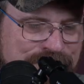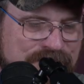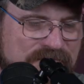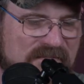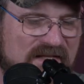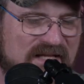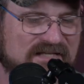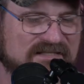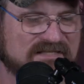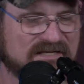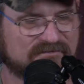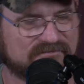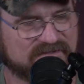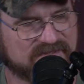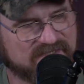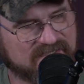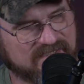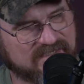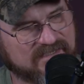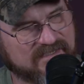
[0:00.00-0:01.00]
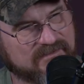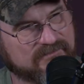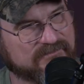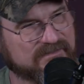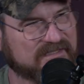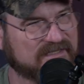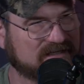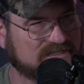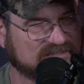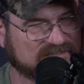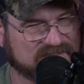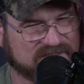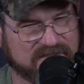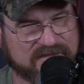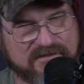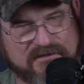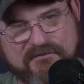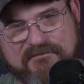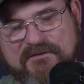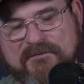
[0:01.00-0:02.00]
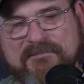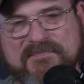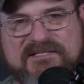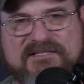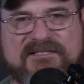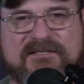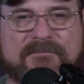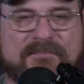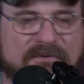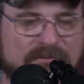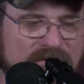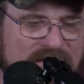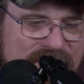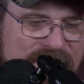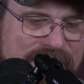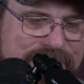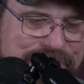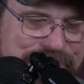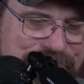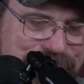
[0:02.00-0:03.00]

That's everything east of the Mississippi River.